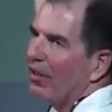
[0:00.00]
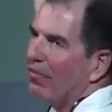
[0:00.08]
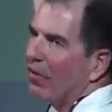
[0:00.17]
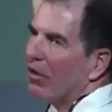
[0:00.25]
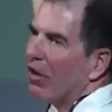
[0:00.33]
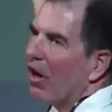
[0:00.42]

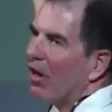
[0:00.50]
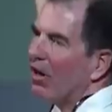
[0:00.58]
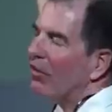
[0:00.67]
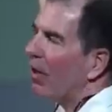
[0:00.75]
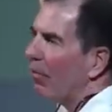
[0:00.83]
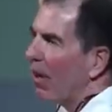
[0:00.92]
Verne
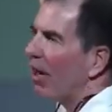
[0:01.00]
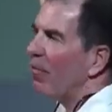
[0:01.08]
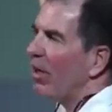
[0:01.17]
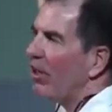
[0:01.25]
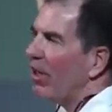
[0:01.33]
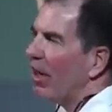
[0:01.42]
Harnish, I
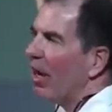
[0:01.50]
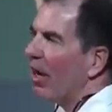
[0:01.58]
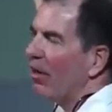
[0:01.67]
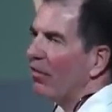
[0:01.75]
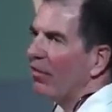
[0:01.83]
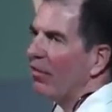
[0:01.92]
recommend you get
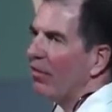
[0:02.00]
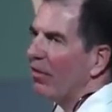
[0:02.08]
on his,